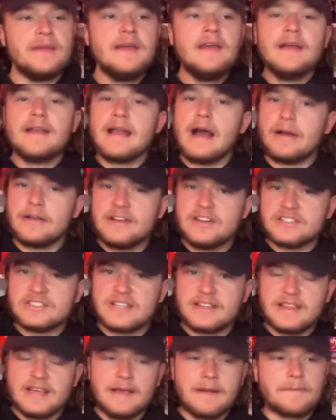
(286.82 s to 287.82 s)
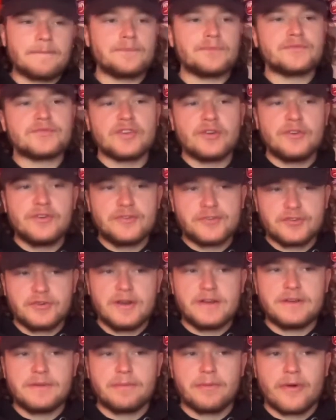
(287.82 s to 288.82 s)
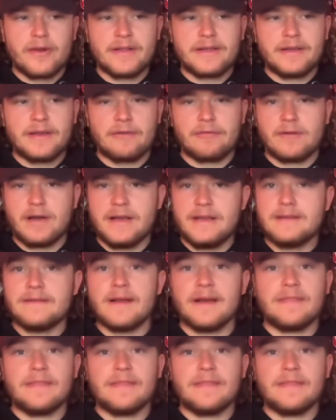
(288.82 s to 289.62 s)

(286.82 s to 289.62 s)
Now here's the thing: so you trade DeBrincat, right?